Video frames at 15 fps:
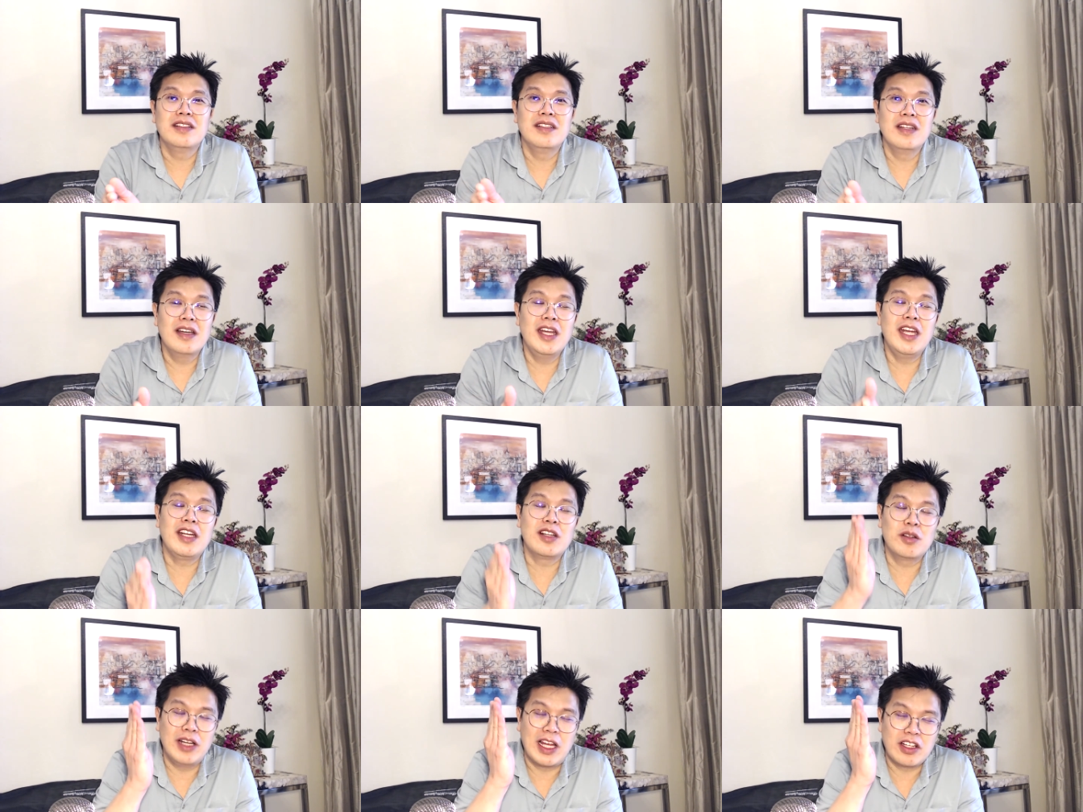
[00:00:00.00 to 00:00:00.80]
Yeah, egg,
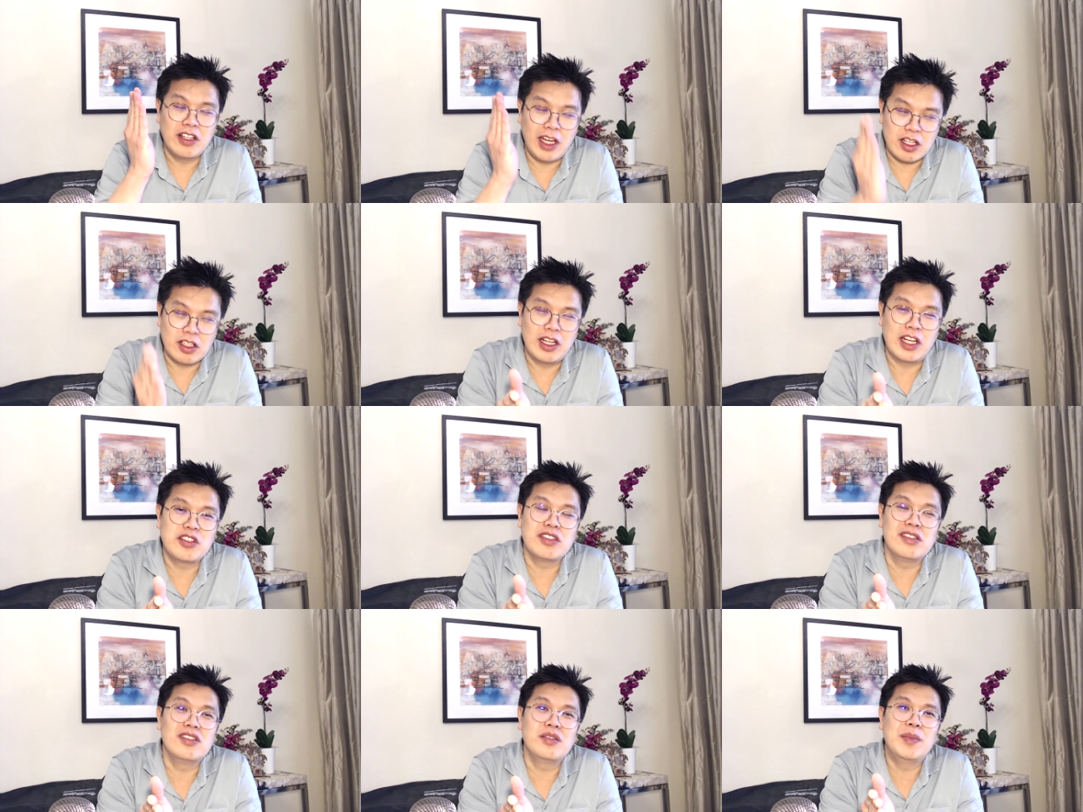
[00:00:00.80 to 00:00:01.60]
collect egg
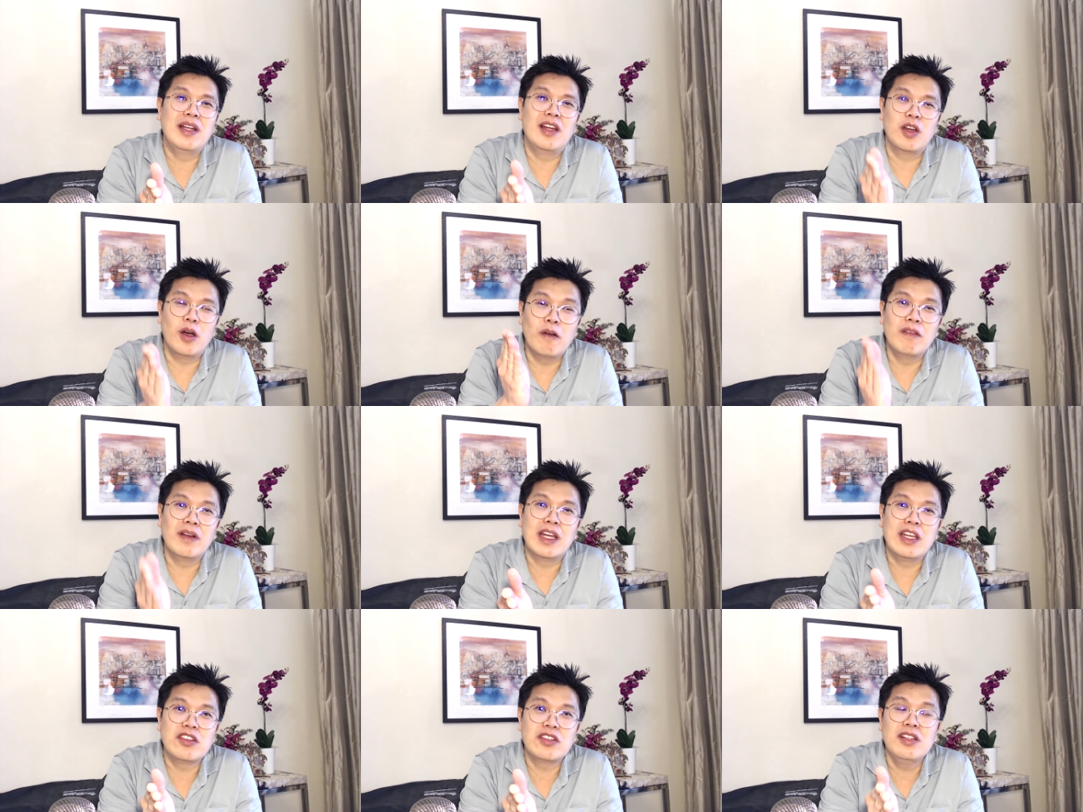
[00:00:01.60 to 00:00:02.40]
collection is a bit like
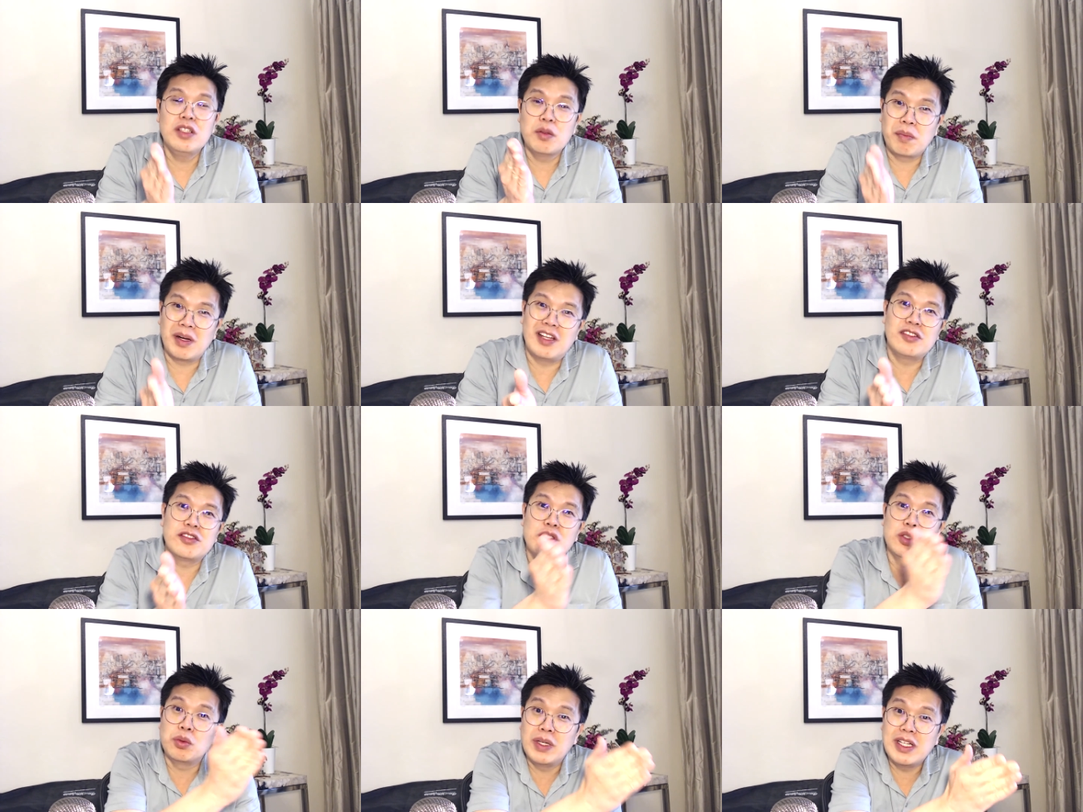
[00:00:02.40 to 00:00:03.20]
ovulation, you plus
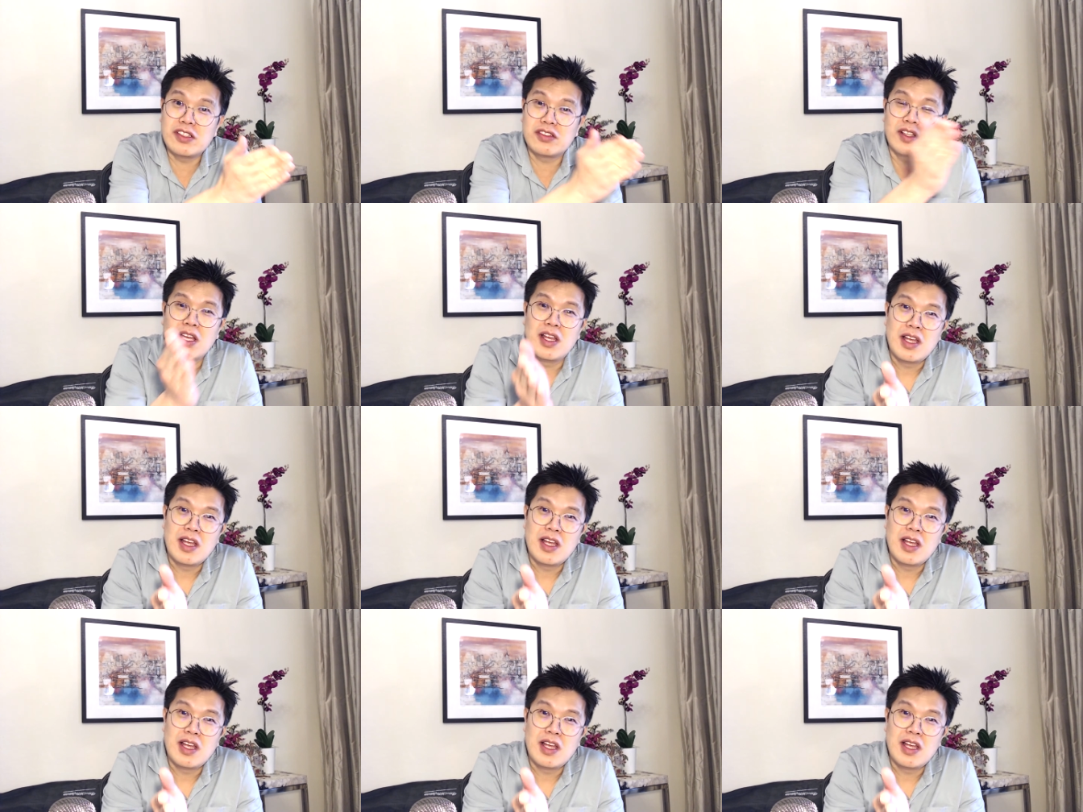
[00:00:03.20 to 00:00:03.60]
two weeks